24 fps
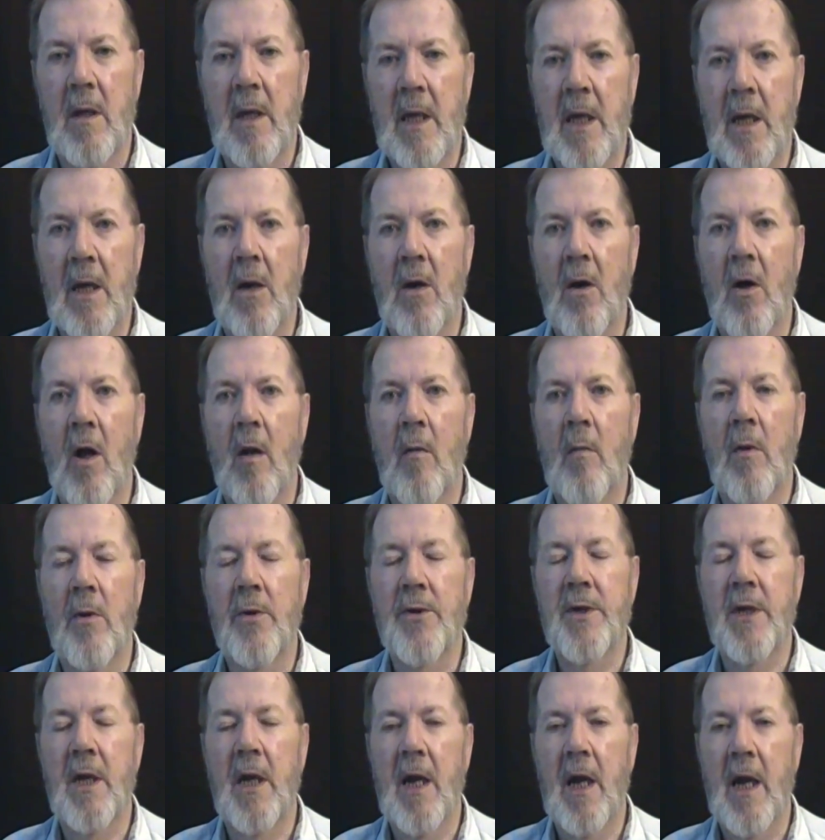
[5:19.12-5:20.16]
In
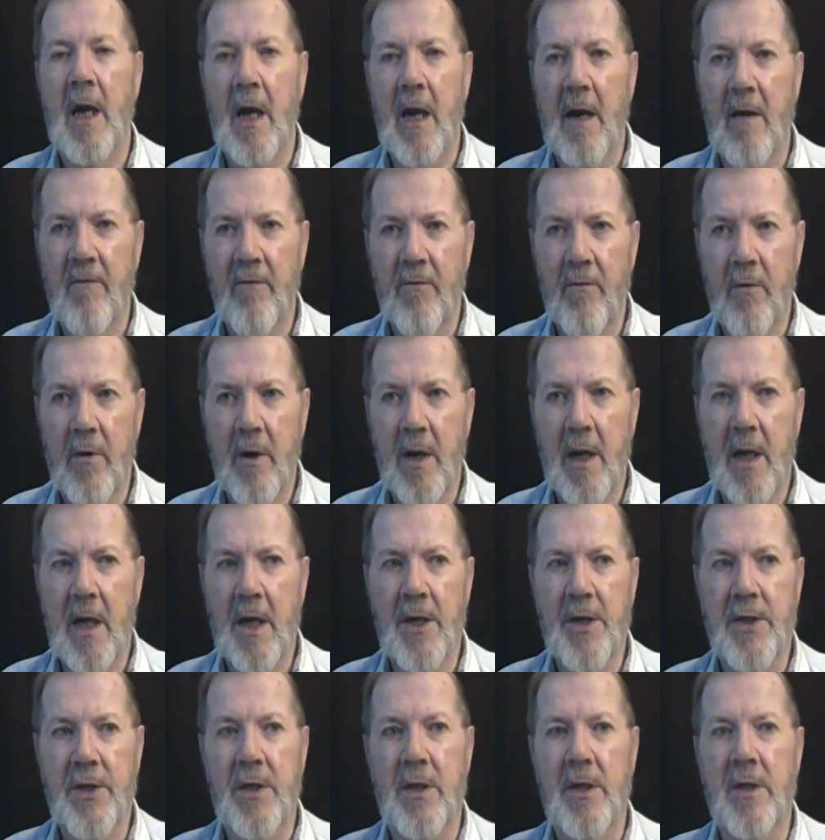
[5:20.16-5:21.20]
almost every
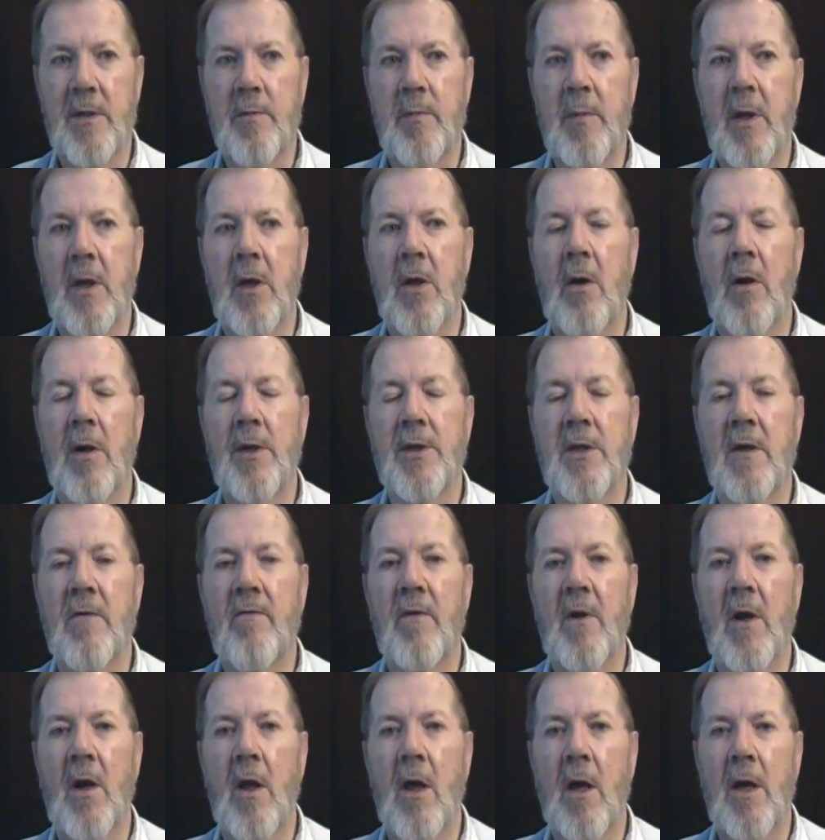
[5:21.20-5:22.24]
instance, because of
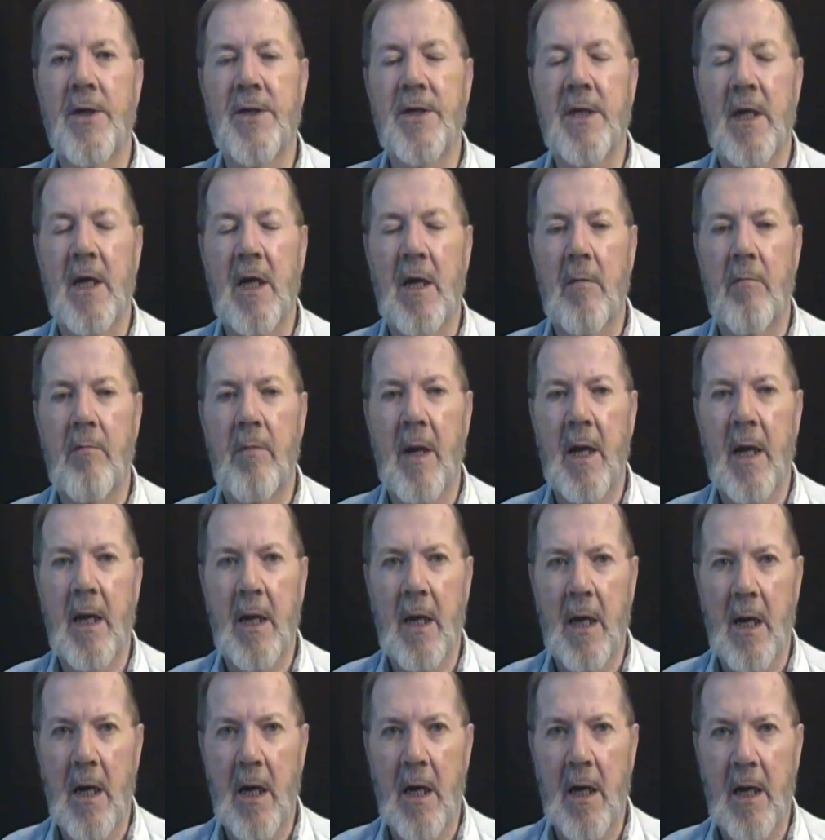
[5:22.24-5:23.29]
the law set up by
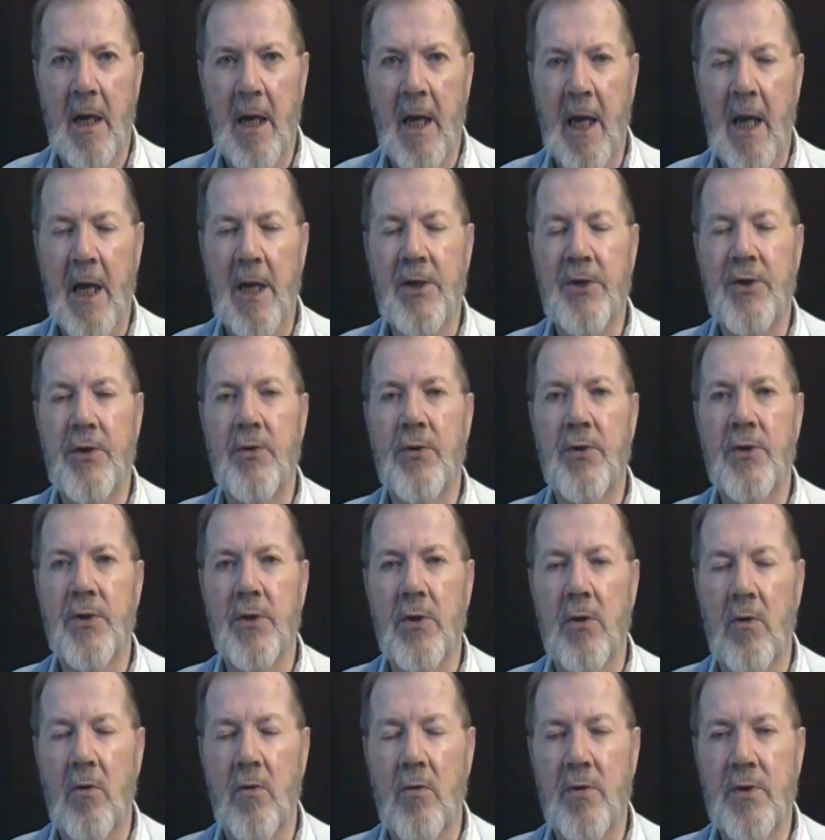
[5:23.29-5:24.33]
God, as you
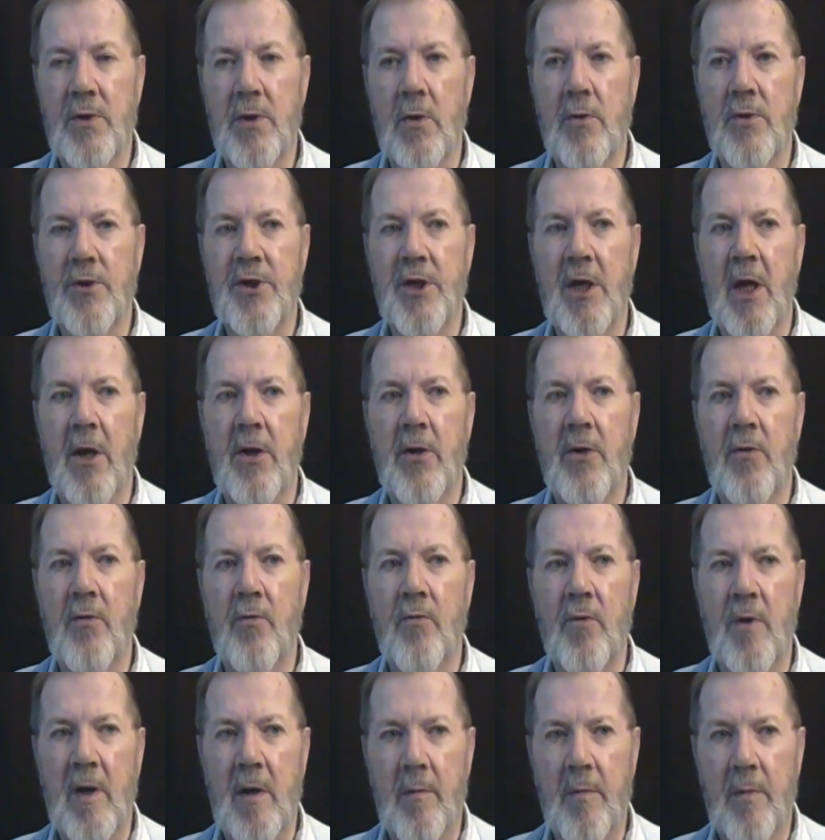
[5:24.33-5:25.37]
sow, so shall you
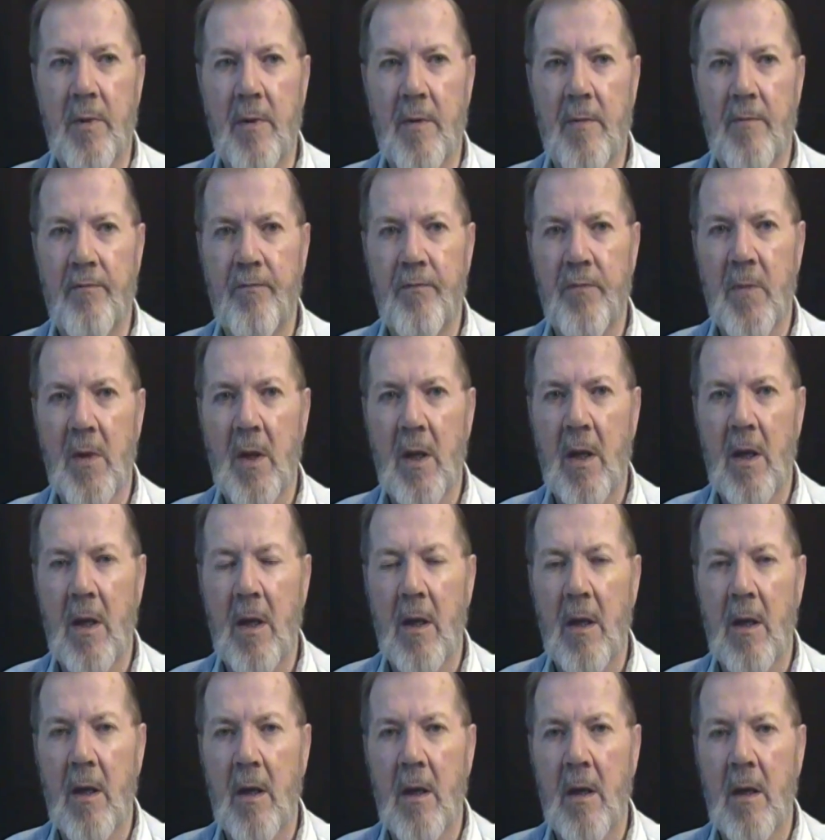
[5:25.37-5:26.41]
reap.
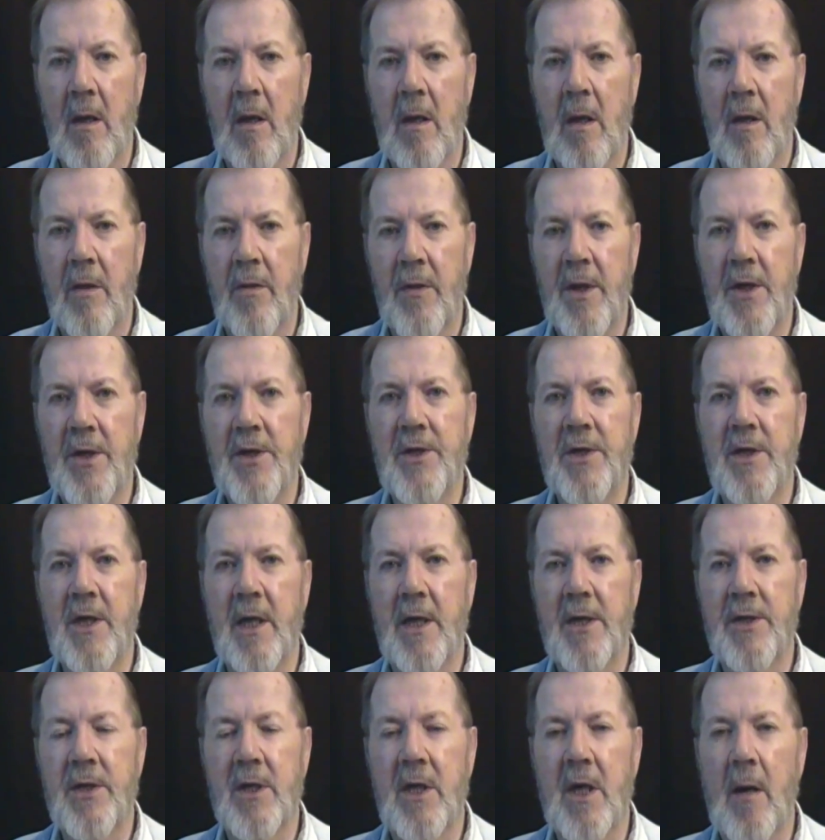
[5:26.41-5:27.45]
These
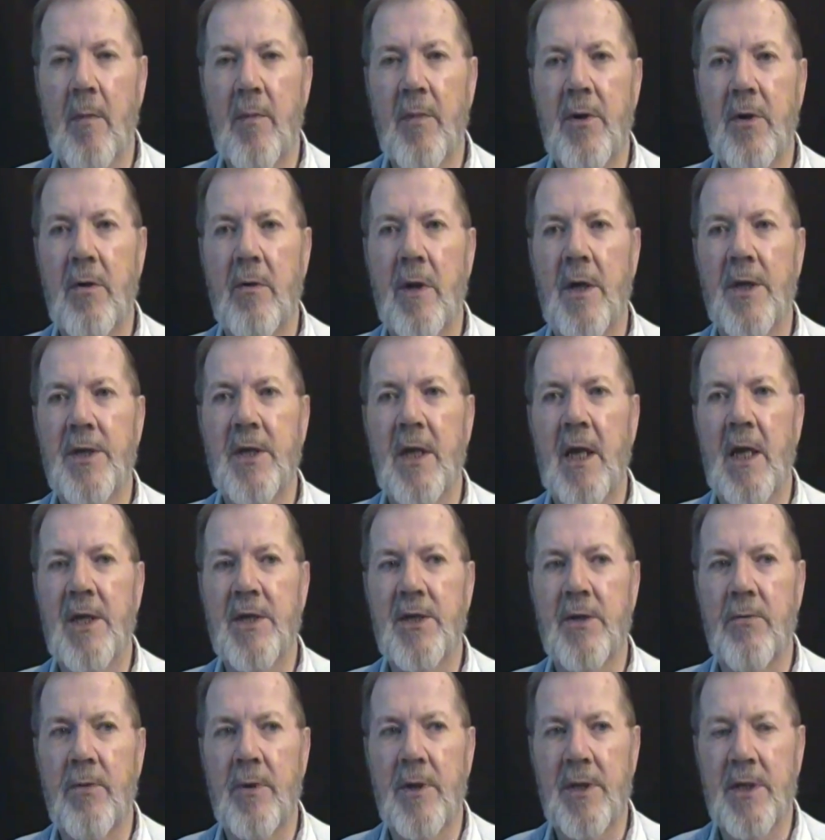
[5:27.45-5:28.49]
things come to us
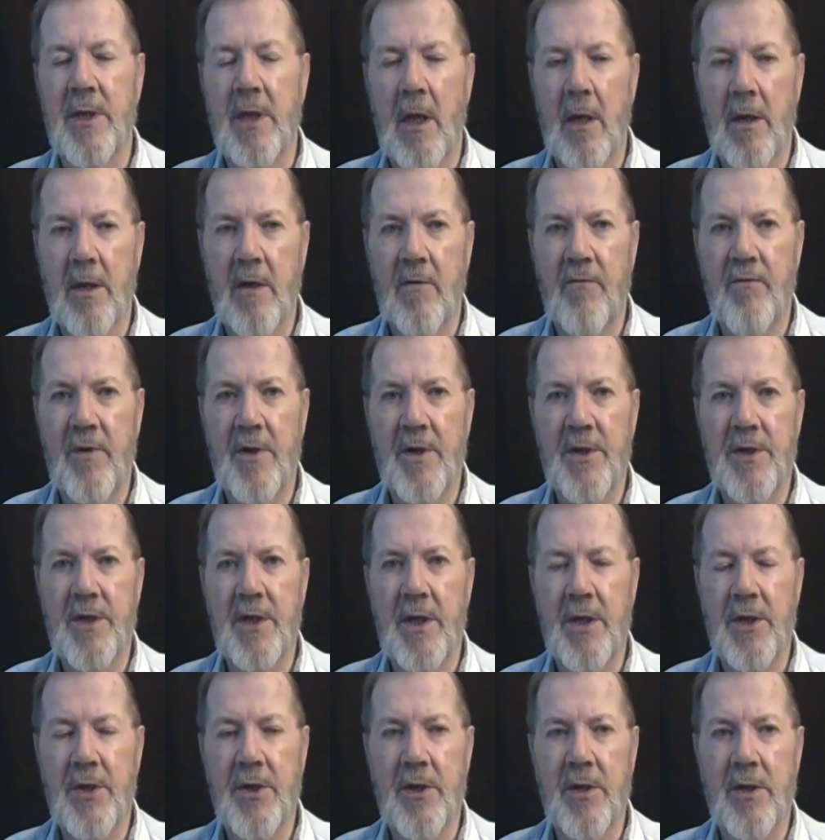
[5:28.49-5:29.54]
as a result of
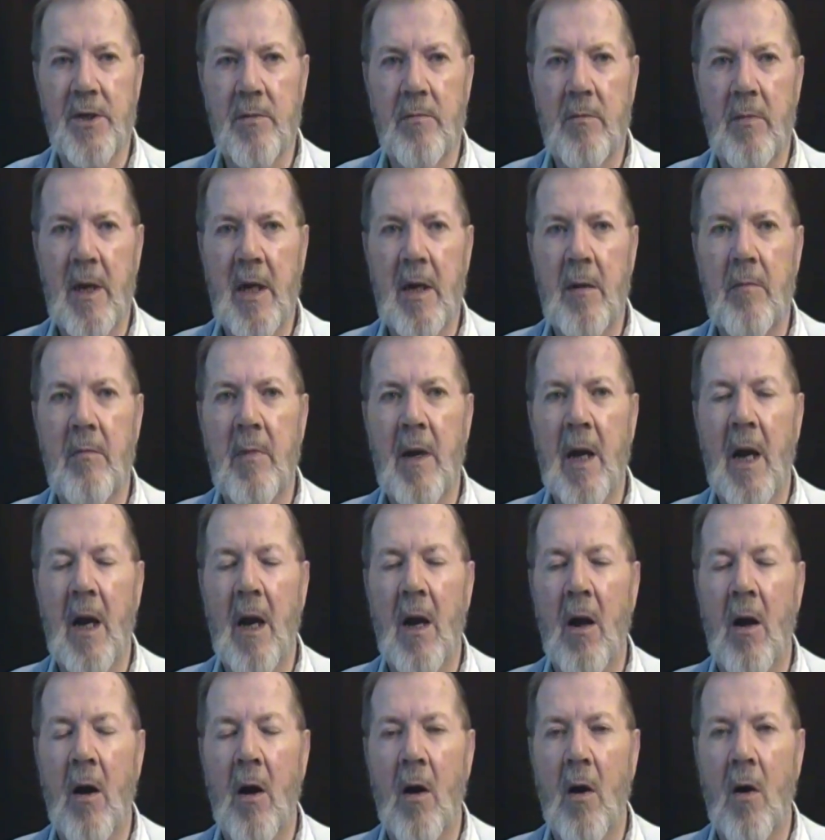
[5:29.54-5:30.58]
decisions made by
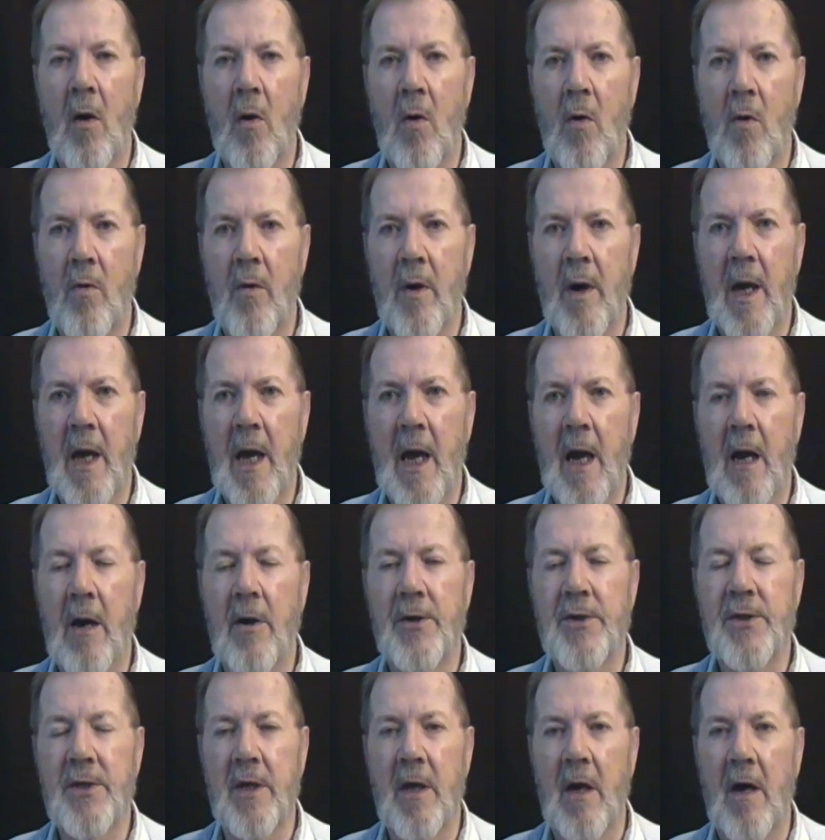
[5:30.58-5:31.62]
our own
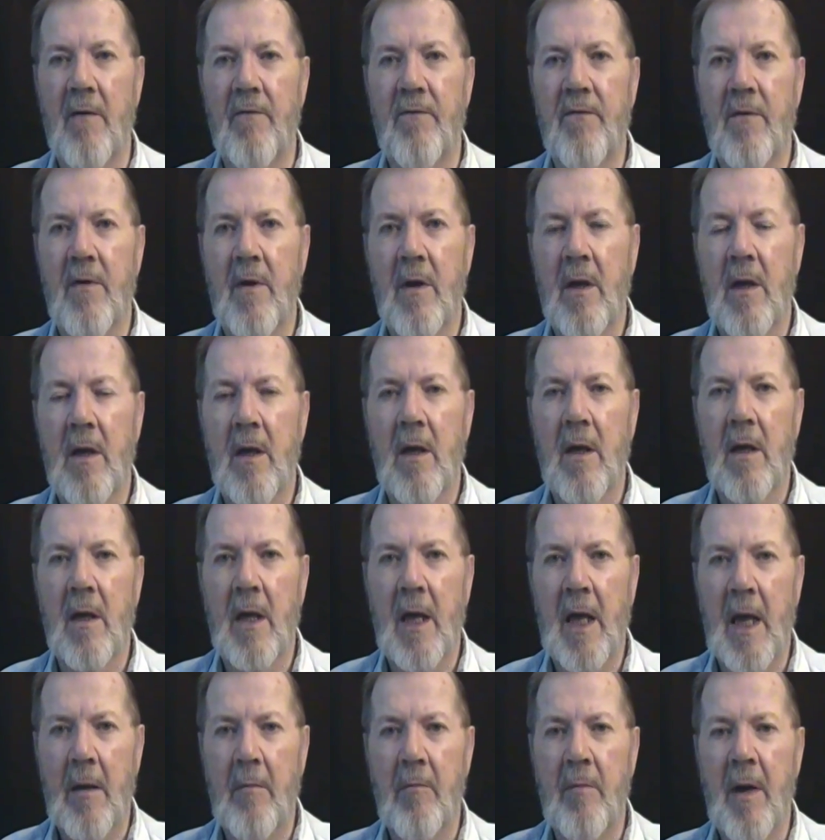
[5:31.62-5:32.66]
higher self
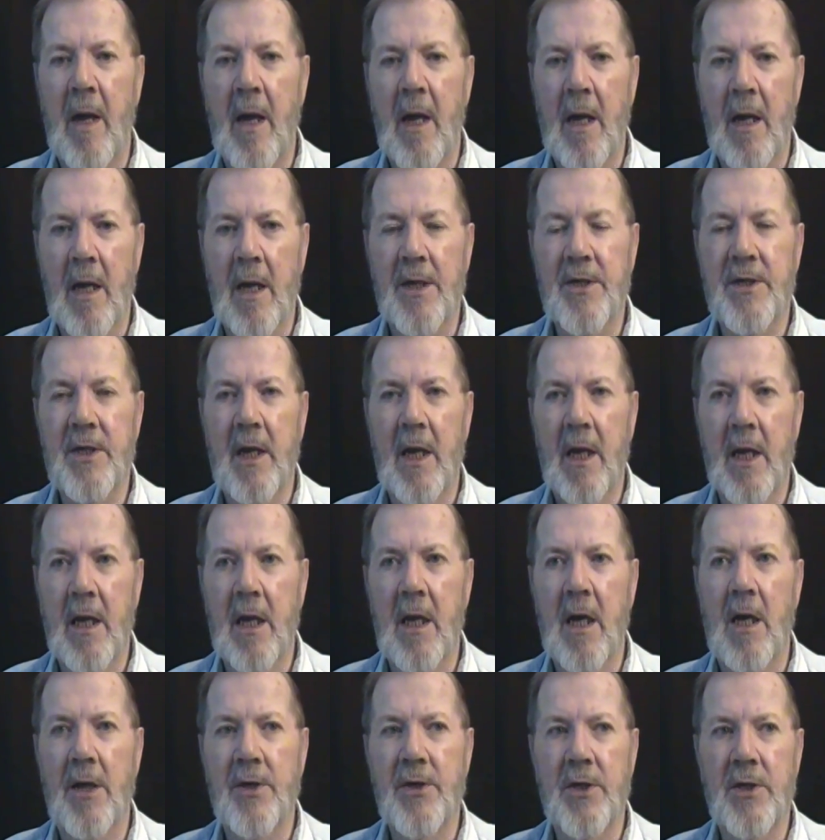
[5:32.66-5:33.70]
and by us at a
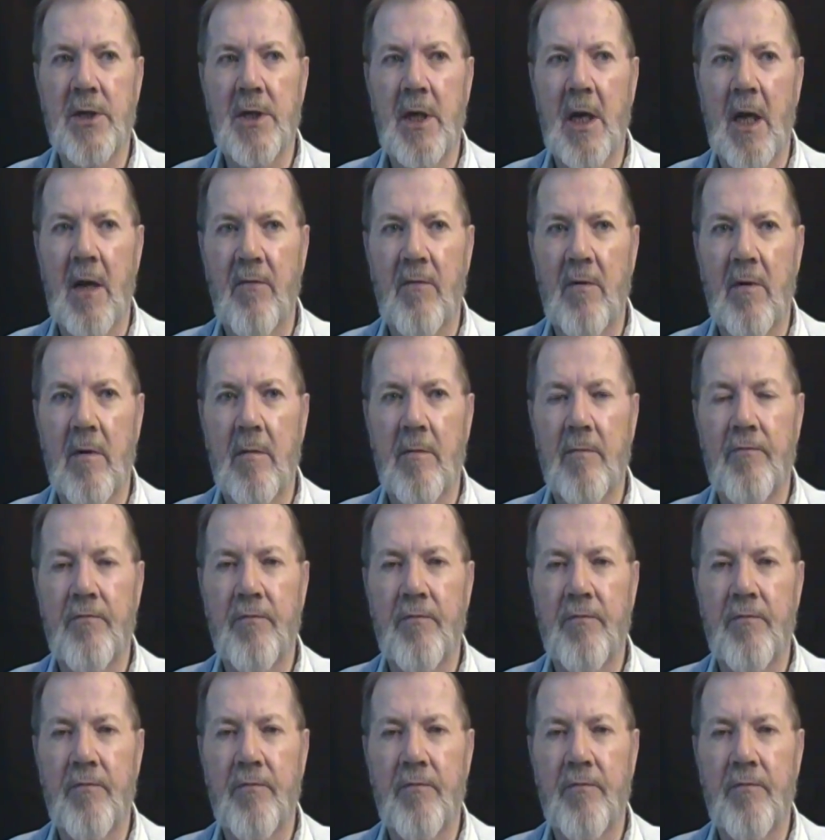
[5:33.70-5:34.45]
conscious level.